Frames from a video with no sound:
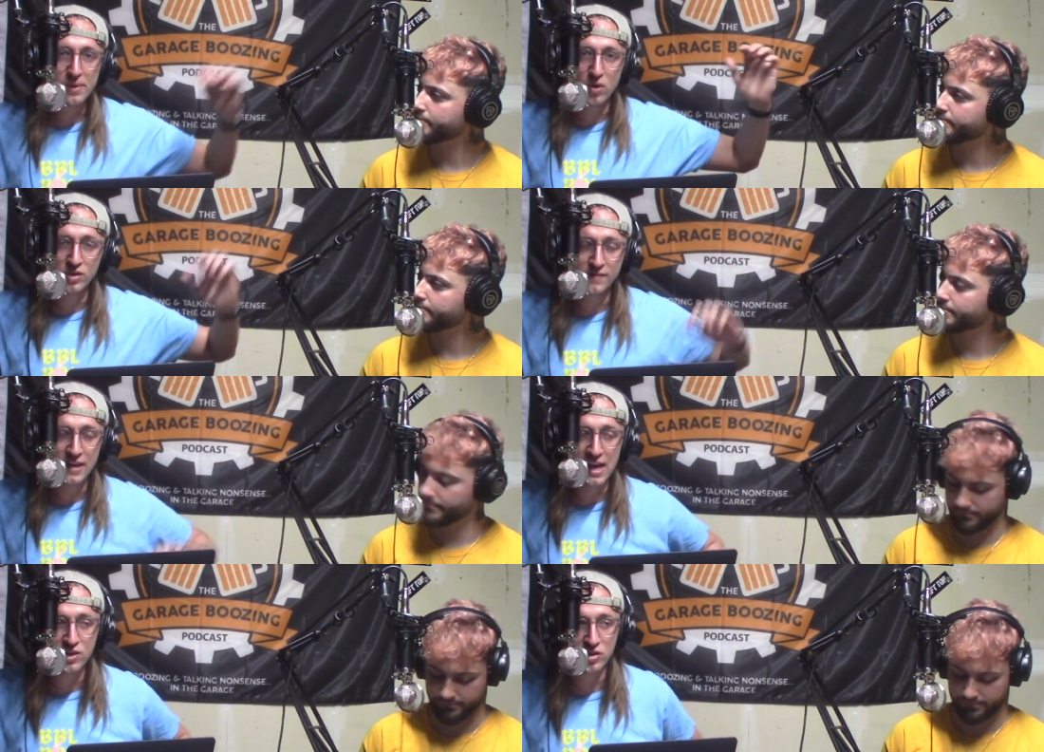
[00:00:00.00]
Speaker 1: goes on
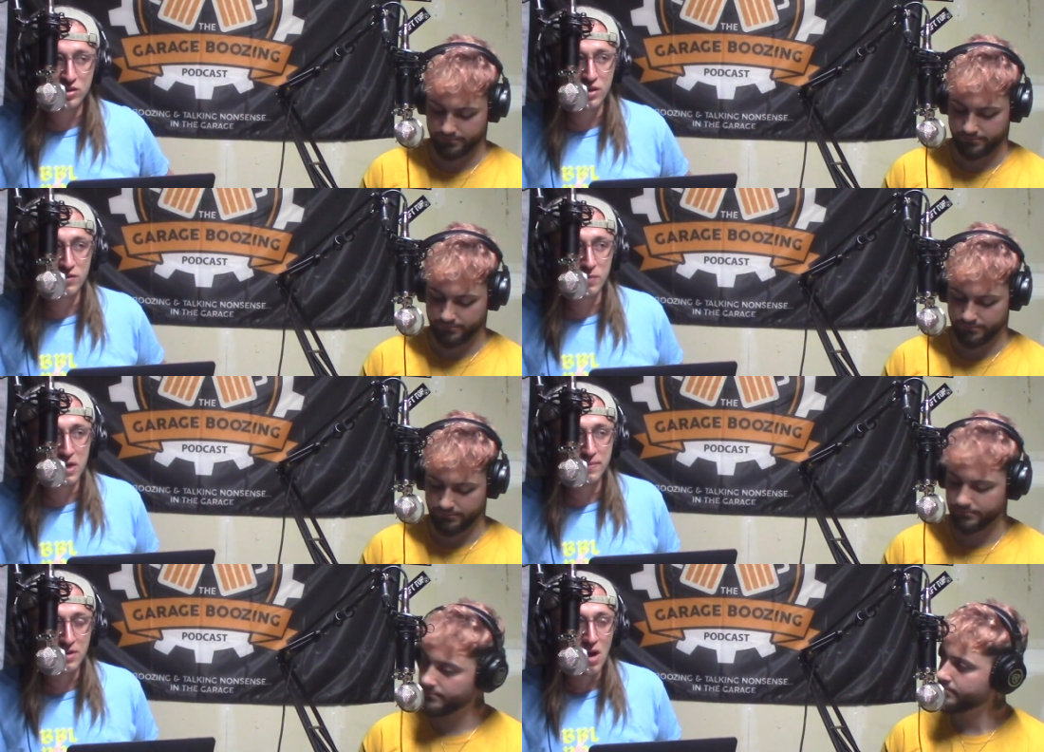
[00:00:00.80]
vacation and stuff
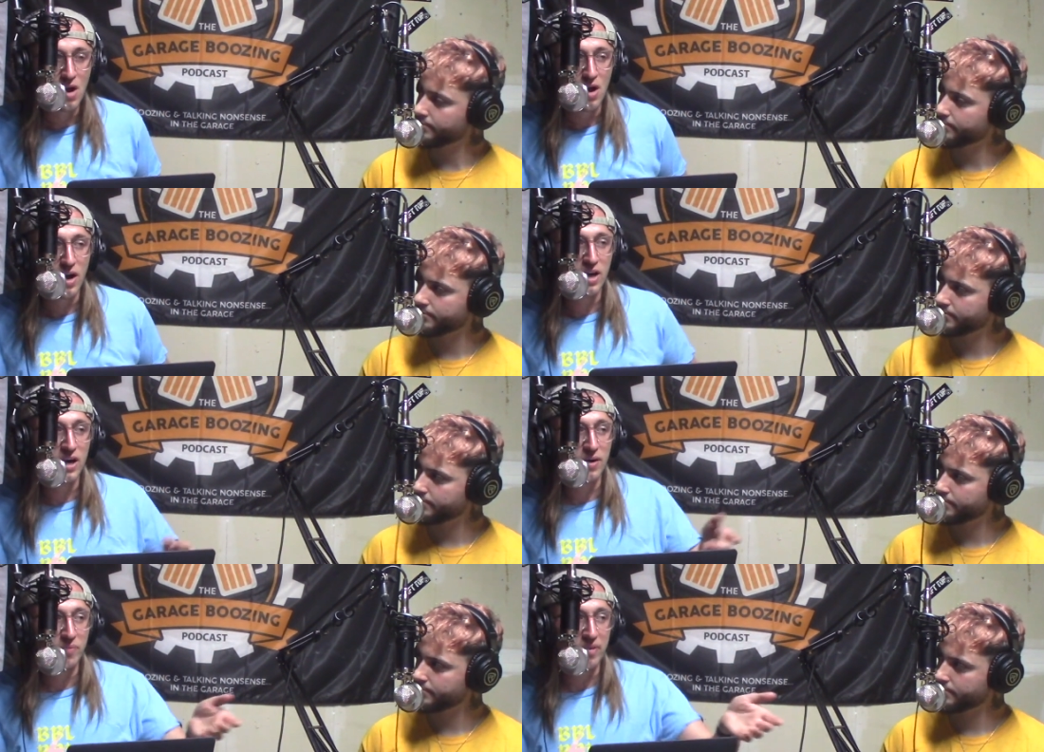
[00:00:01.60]
sometimes.
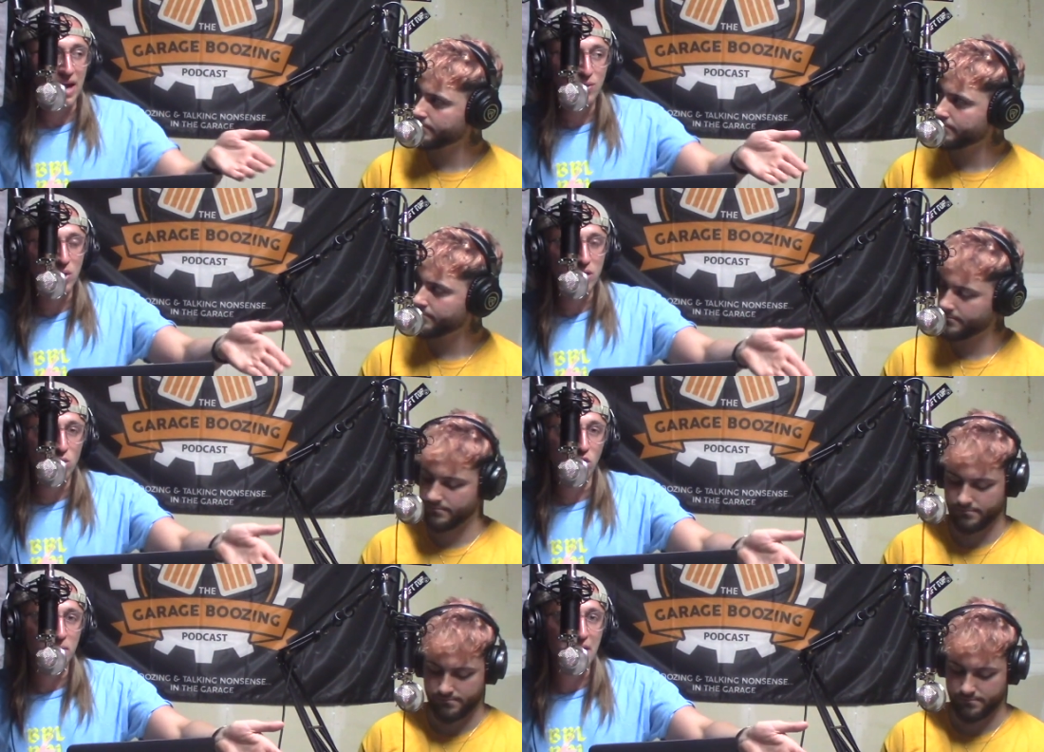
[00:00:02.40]
And I'd want to go
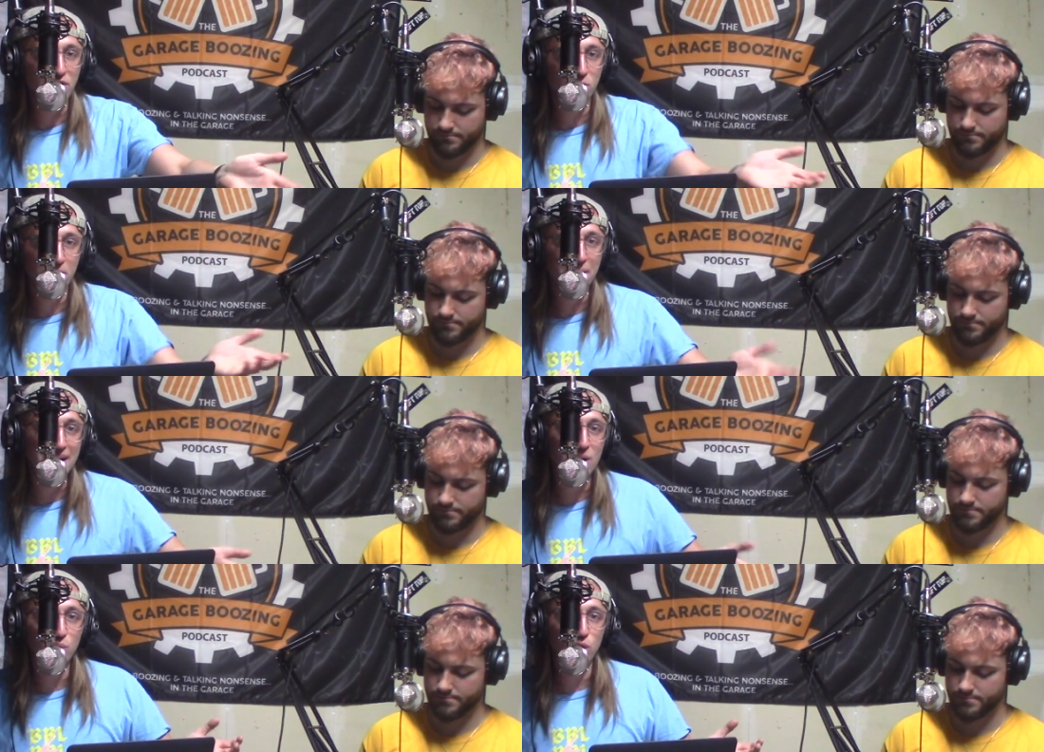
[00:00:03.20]
to the bathroom. My
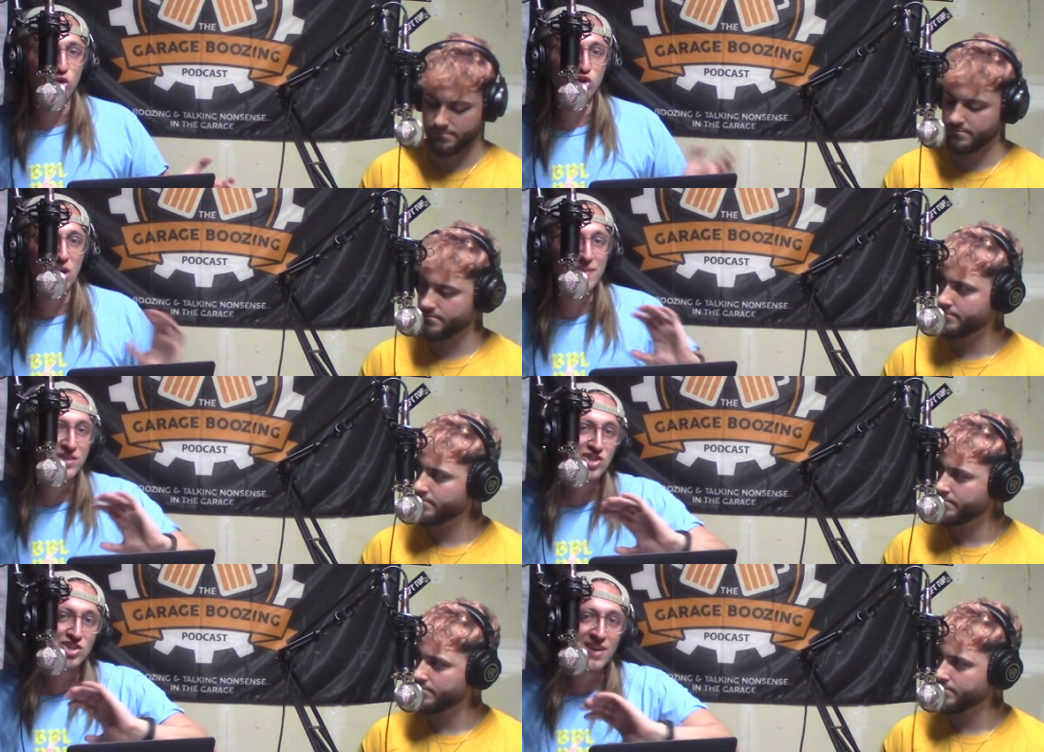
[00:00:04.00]
dad would literally drive
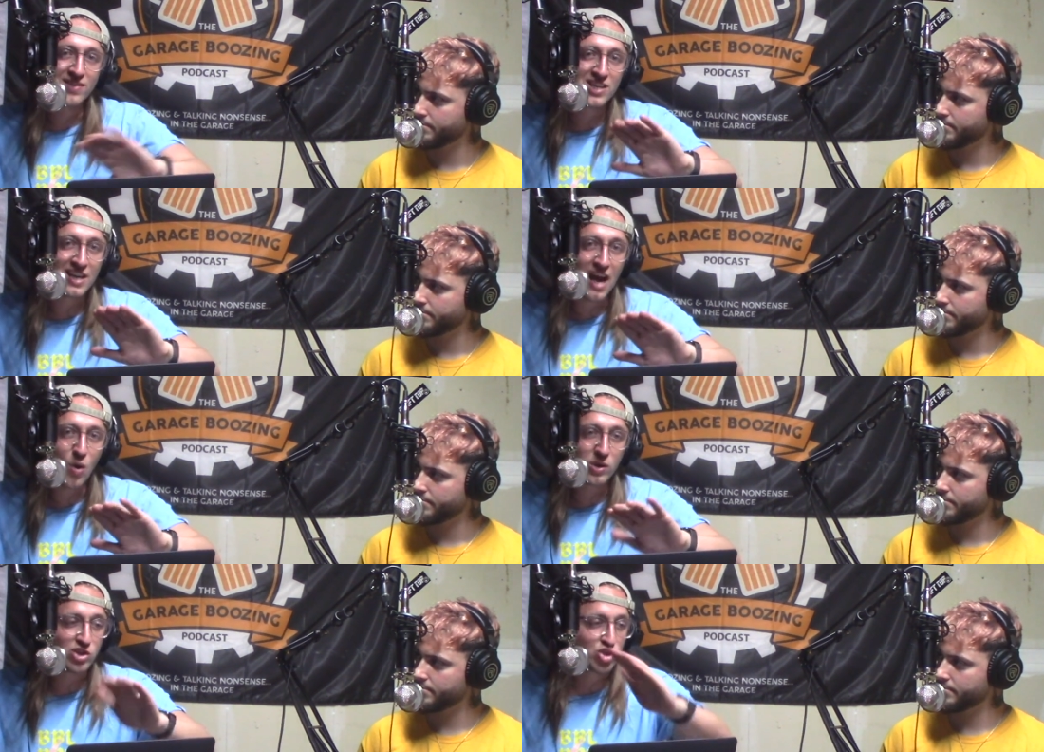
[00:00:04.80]
17
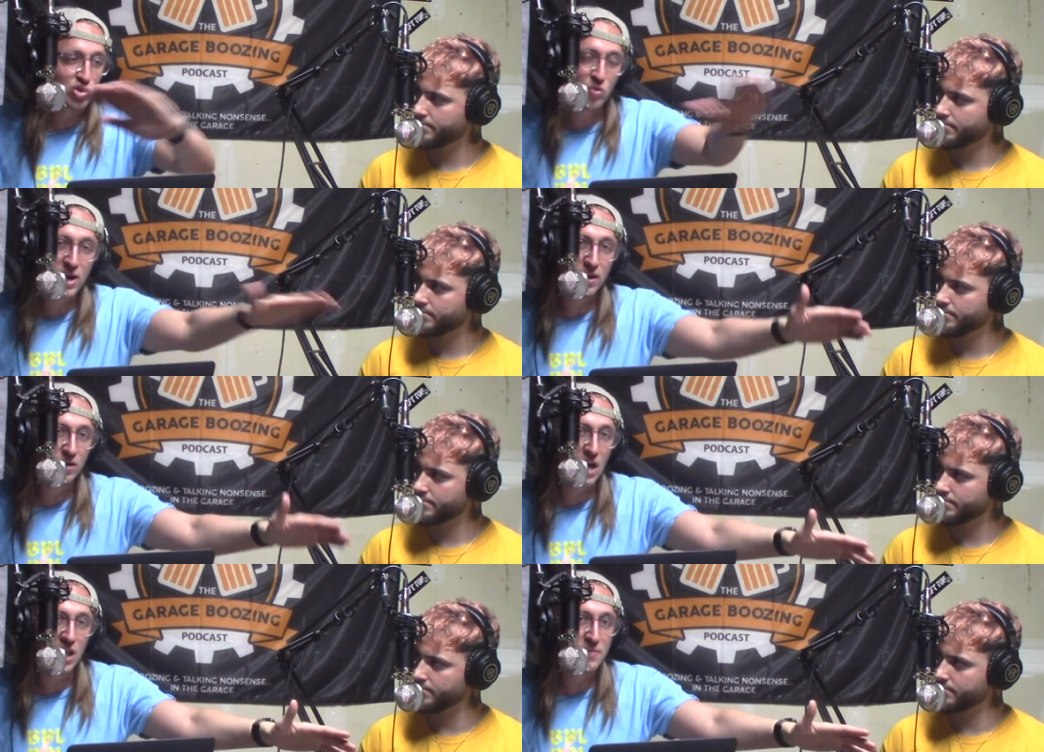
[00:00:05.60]
hours
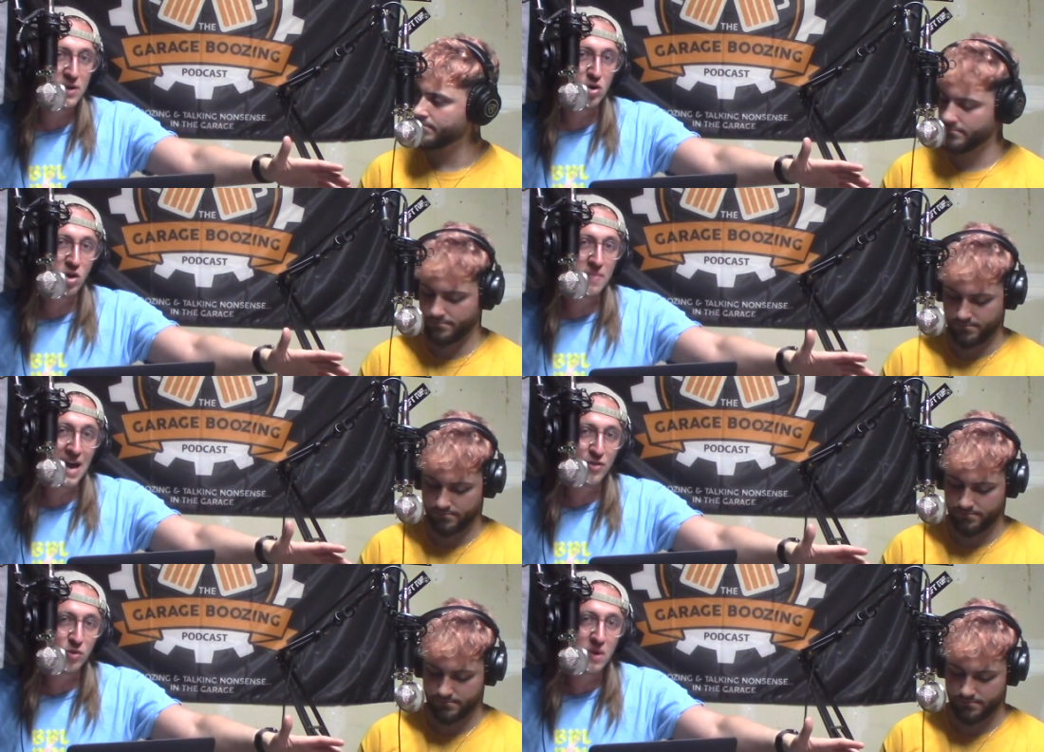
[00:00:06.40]
straight, not let me go to the
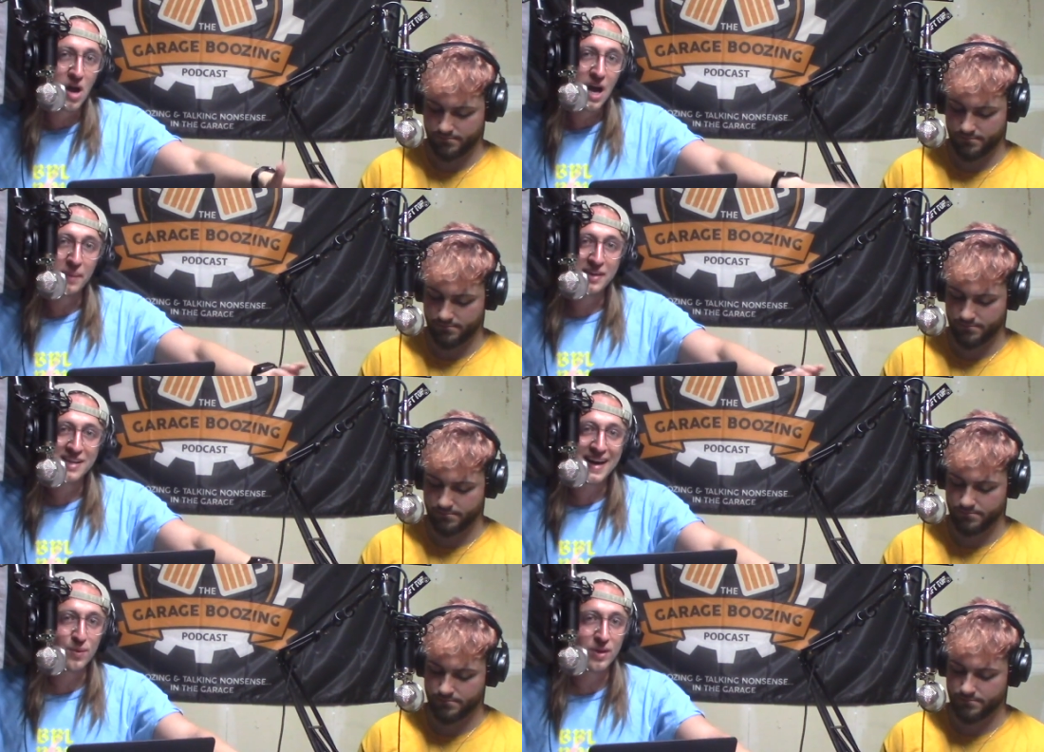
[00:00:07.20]
bathroom. I'd be like,
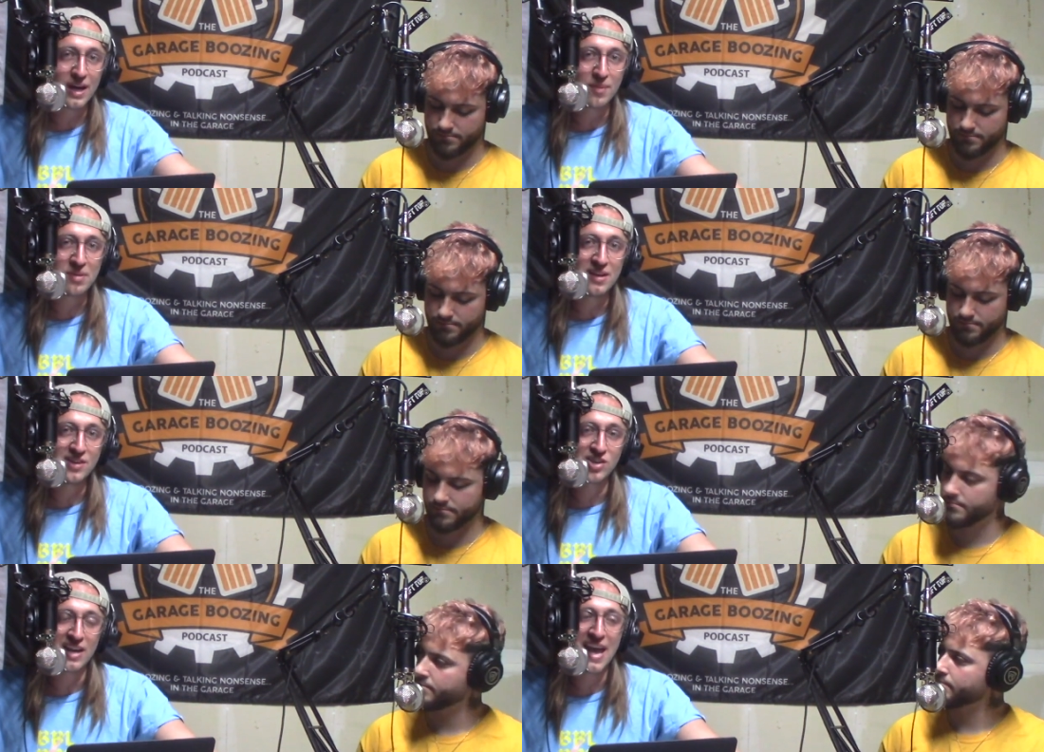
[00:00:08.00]
Dad, I really got to pee.
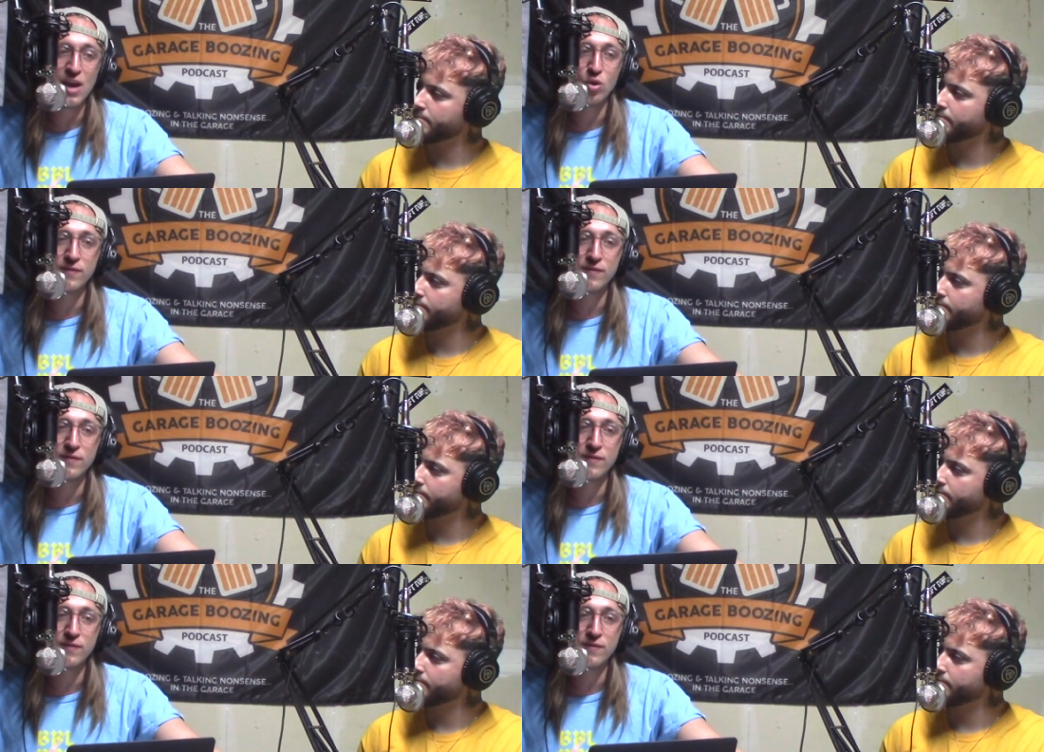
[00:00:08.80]
He's like, handle